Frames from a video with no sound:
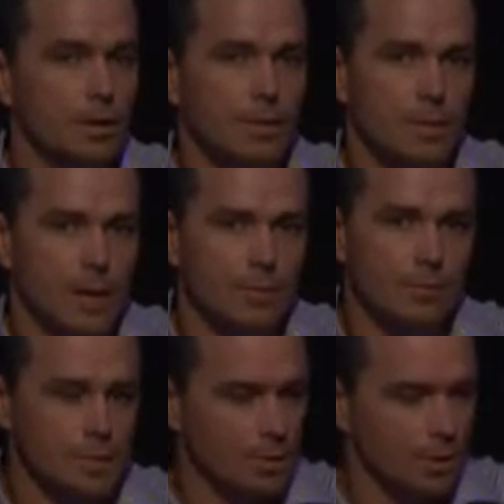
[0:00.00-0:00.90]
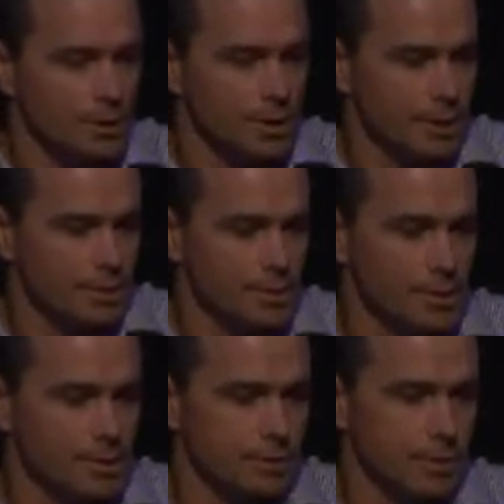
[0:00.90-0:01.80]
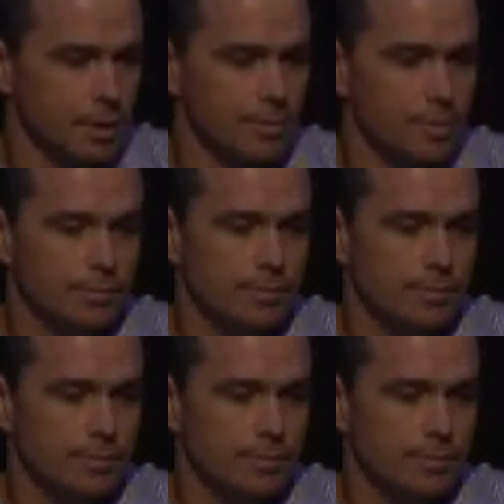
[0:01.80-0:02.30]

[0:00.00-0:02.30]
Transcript: The aim of this project was to develop